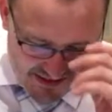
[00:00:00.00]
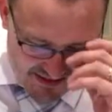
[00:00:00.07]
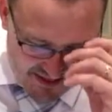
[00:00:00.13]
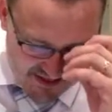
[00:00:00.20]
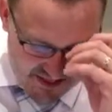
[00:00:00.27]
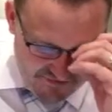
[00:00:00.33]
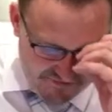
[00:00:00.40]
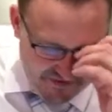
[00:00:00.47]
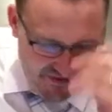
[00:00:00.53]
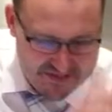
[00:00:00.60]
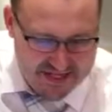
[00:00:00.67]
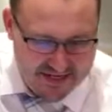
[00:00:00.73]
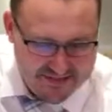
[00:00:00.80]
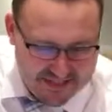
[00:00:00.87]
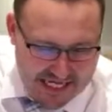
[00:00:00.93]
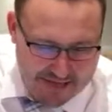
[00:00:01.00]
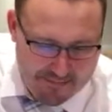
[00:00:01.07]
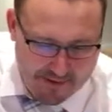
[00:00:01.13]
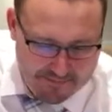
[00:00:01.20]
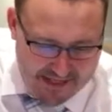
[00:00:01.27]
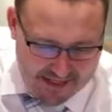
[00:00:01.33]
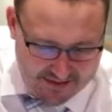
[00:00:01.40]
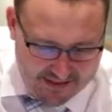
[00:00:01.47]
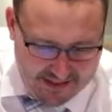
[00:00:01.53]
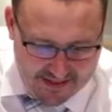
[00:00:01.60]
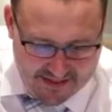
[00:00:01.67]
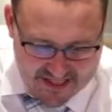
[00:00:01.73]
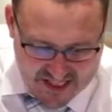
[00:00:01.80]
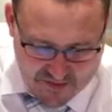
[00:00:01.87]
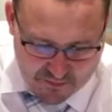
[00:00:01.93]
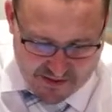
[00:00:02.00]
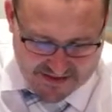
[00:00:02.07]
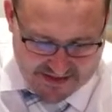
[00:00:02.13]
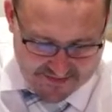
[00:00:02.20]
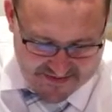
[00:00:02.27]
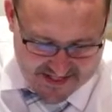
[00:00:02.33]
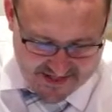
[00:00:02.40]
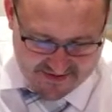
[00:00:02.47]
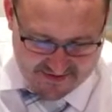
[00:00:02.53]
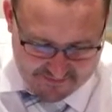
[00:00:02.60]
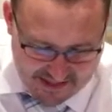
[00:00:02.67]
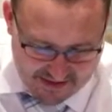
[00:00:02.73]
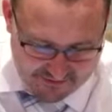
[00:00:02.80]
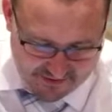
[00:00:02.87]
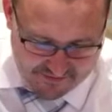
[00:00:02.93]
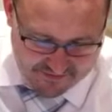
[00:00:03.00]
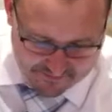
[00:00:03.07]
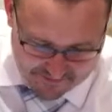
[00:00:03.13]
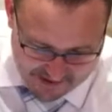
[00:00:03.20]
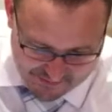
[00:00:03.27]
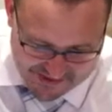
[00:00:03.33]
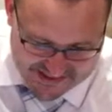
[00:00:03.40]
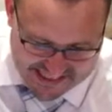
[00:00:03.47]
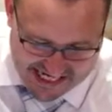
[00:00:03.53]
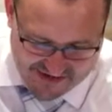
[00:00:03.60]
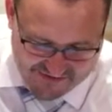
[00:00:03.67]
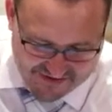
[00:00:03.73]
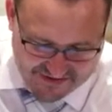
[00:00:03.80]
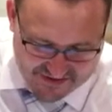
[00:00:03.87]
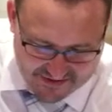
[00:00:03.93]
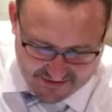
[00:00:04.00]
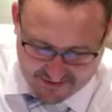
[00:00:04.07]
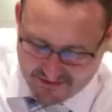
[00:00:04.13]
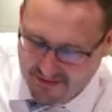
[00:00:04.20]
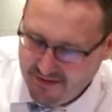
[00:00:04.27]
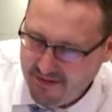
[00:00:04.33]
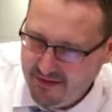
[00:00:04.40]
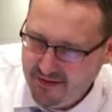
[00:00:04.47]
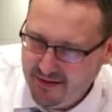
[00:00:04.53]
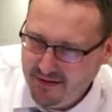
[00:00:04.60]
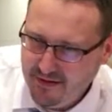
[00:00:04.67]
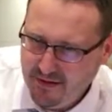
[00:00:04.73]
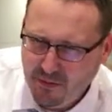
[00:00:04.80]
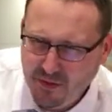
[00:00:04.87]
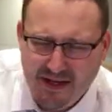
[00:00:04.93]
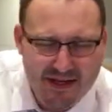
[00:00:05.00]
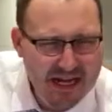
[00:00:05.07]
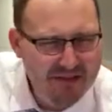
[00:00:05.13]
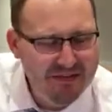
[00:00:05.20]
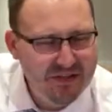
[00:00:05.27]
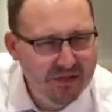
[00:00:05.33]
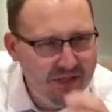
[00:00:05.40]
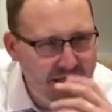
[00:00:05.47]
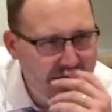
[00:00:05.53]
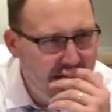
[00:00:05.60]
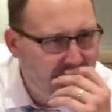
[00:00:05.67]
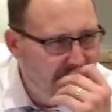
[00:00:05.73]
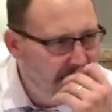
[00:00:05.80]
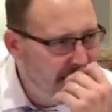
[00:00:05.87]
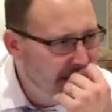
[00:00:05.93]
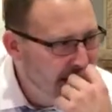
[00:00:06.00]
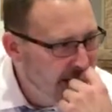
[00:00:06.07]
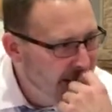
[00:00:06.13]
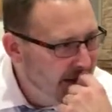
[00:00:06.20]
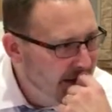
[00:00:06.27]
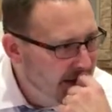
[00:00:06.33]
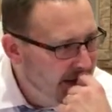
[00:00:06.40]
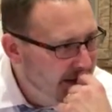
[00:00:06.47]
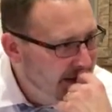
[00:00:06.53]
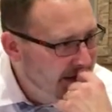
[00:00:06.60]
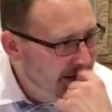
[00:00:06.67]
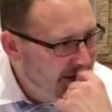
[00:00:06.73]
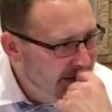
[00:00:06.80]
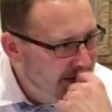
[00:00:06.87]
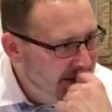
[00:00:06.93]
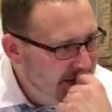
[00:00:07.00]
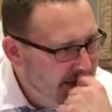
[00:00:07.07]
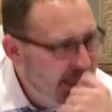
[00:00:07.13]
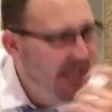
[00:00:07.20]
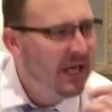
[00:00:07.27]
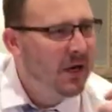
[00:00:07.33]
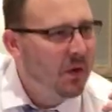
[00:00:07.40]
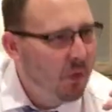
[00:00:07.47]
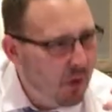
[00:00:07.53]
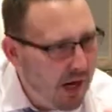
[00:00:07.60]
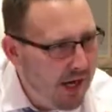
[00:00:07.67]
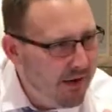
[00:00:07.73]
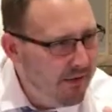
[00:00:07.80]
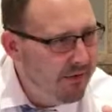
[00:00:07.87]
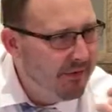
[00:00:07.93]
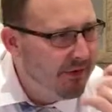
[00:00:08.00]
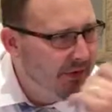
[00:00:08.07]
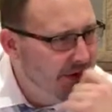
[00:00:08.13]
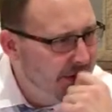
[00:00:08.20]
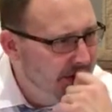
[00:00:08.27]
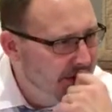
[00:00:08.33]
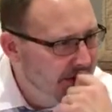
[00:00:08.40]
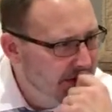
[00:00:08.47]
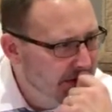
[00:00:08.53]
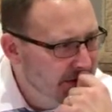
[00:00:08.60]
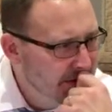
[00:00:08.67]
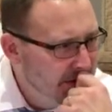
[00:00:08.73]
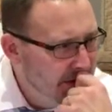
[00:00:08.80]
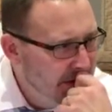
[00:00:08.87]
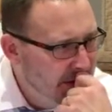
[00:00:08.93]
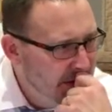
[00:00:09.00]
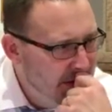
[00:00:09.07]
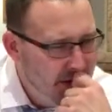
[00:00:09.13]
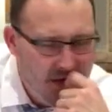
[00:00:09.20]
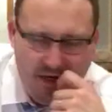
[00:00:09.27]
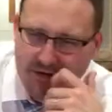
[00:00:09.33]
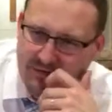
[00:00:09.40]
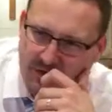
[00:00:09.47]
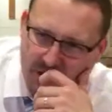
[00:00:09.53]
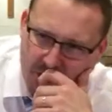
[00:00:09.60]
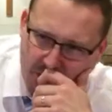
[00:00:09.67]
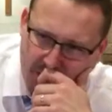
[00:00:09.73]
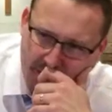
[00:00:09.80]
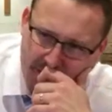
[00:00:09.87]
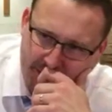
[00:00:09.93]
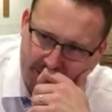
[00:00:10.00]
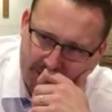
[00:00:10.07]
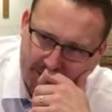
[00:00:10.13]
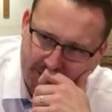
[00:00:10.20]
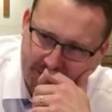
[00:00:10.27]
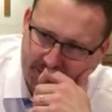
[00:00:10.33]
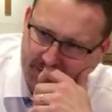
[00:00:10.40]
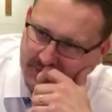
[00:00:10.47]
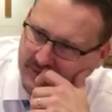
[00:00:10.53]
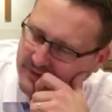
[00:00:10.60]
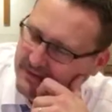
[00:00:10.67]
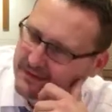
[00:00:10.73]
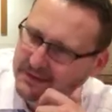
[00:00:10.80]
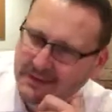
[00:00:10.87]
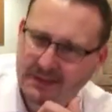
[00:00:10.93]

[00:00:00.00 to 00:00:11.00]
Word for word: It says, The Philistines came up yet again and spread themselves in the valley of Rephaim. And when David, what did David do again? He inquired of the Lord. Amen.